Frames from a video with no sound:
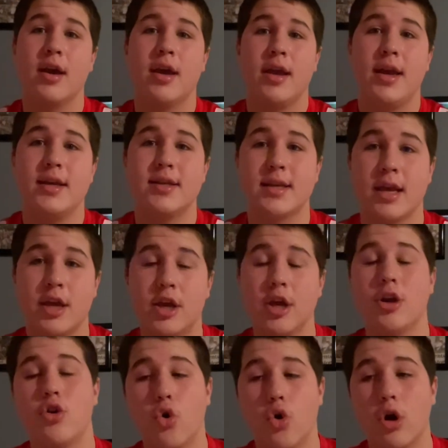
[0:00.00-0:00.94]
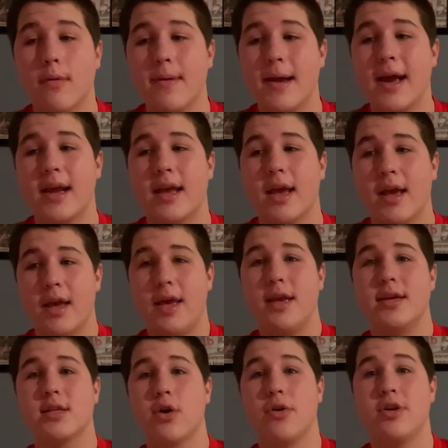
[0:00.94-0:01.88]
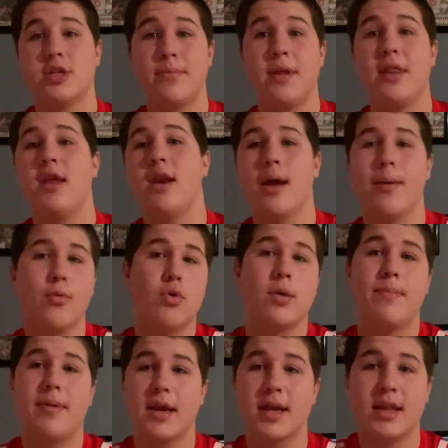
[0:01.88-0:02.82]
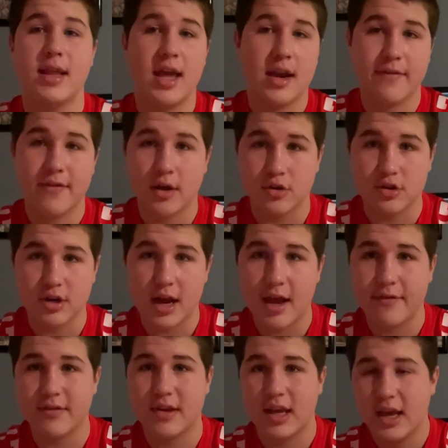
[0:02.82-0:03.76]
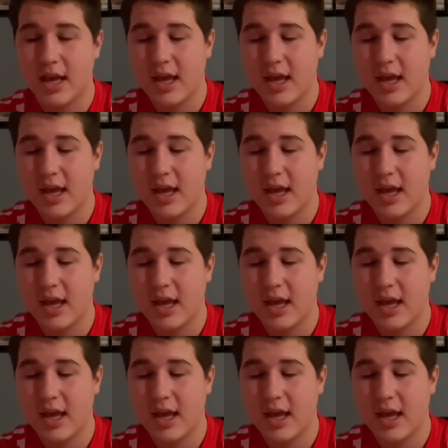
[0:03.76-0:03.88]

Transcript: He's a good quarterback. He's going to be the number 1 pick in the NFL draft.